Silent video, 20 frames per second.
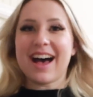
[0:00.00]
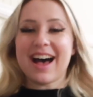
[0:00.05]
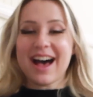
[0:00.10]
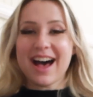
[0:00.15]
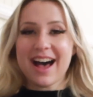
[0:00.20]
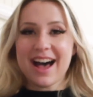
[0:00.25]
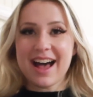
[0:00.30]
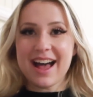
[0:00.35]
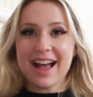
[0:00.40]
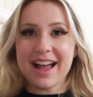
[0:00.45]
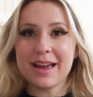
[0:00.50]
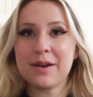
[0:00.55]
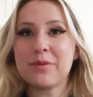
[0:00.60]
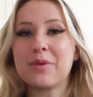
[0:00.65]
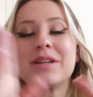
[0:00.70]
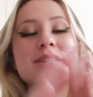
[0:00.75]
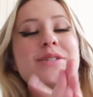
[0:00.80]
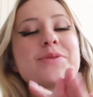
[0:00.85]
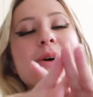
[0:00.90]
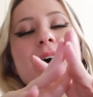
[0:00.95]
I
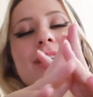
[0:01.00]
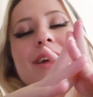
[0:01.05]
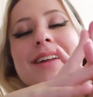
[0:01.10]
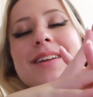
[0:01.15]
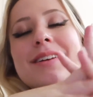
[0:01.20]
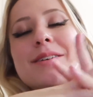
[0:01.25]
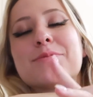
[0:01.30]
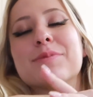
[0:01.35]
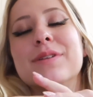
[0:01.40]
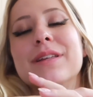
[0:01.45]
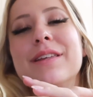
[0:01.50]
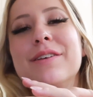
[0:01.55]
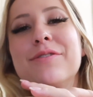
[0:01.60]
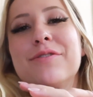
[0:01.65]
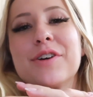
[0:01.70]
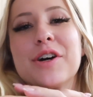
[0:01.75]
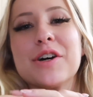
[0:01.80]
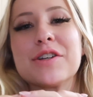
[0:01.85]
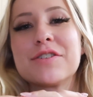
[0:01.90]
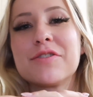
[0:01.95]
went to work and completely
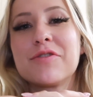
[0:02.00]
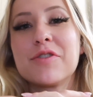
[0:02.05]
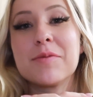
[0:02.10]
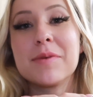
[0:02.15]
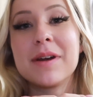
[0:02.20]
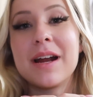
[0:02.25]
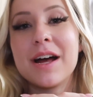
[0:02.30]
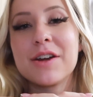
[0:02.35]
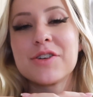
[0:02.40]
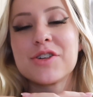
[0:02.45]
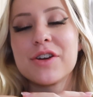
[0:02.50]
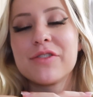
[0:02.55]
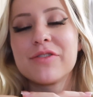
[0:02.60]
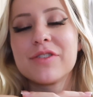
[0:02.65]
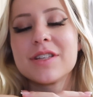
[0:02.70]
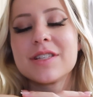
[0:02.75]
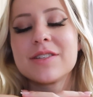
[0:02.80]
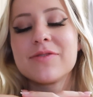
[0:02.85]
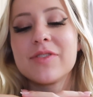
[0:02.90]
forgot to film an outro for this